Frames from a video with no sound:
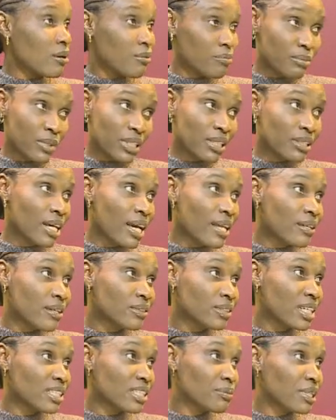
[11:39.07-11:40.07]
I mean,
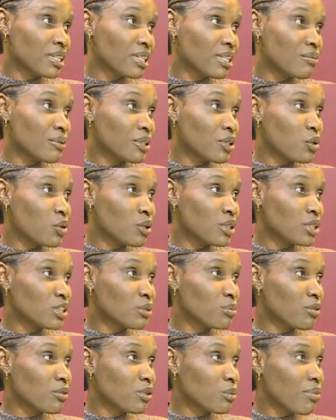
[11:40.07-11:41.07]
NLC has been claiming
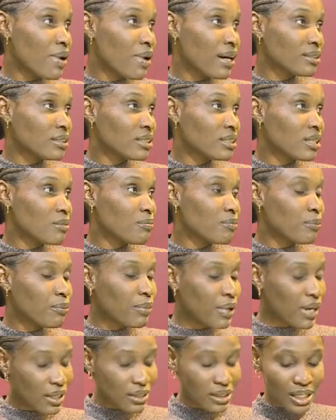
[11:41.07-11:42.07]
ownership of the party,
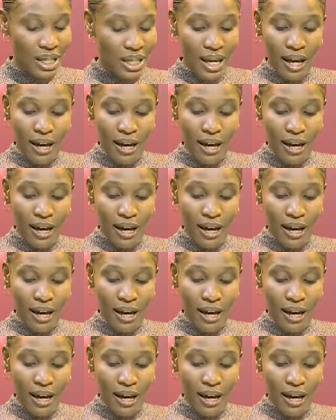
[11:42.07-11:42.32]
but